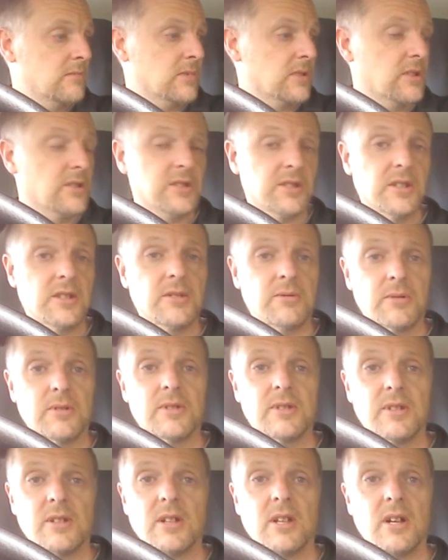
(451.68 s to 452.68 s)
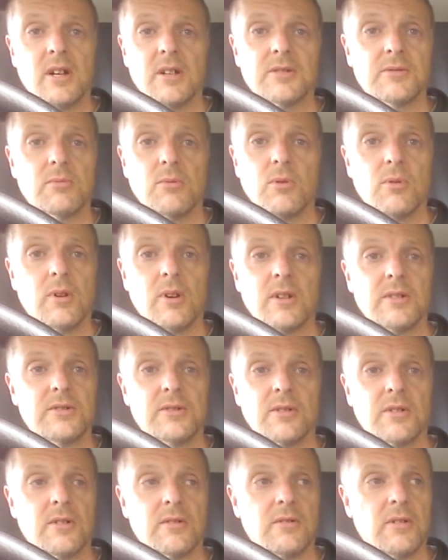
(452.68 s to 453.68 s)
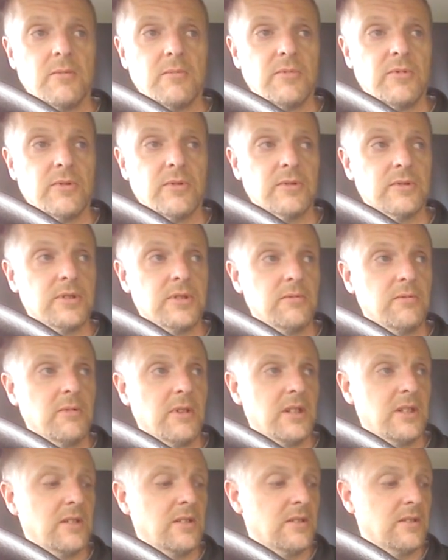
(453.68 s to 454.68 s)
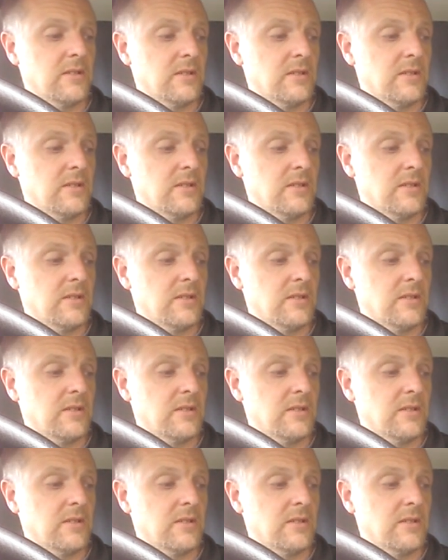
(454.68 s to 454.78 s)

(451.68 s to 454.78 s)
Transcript: Because this was the last walk I took her on before she went.